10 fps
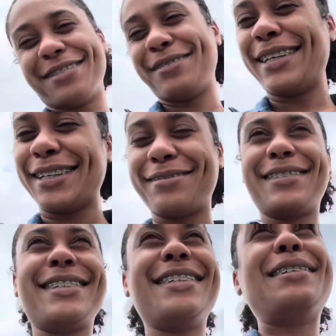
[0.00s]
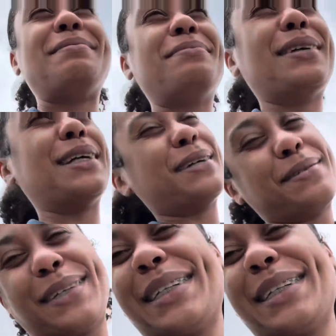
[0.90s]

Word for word: you feel me?